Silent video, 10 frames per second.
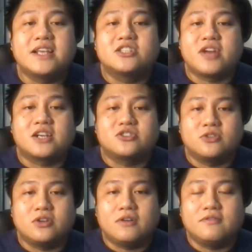on the
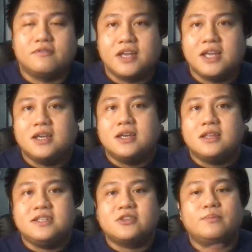extraction of
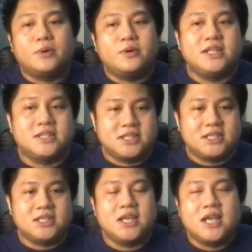these
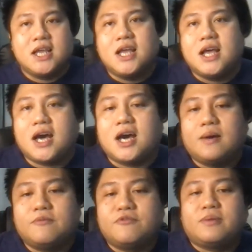components
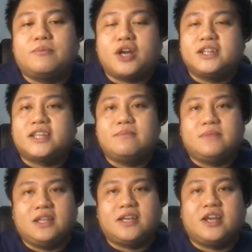from
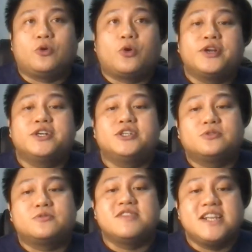runtime data in
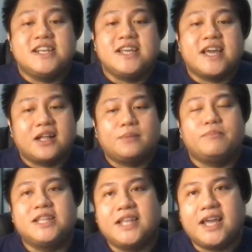order to really
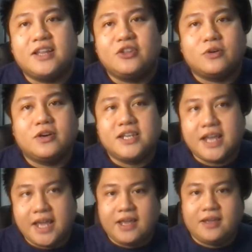help maintain
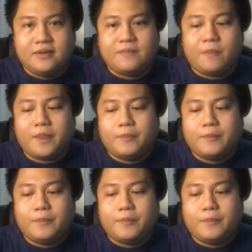your EA.